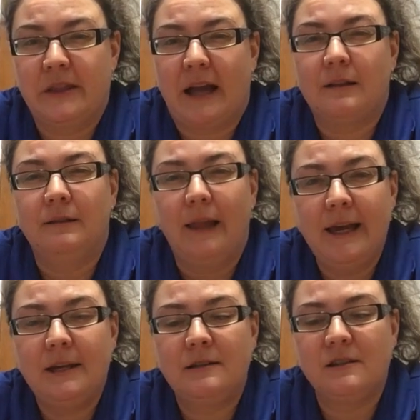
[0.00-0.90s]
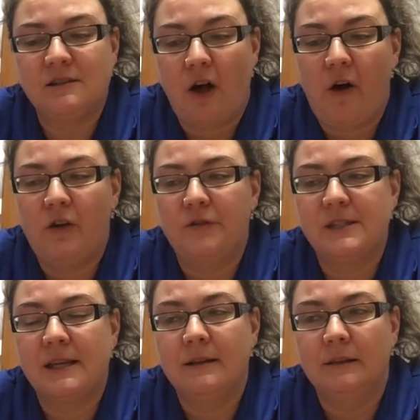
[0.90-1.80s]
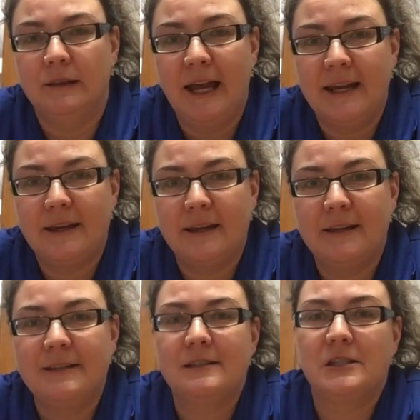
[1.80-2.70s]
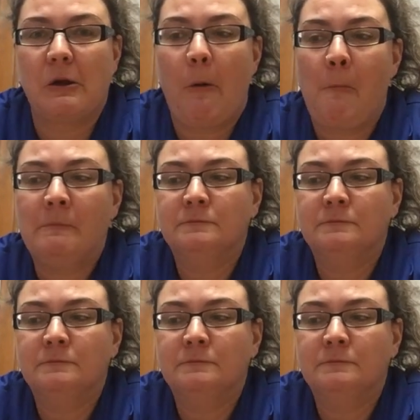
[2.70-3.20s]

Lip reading: that like dissolves like. So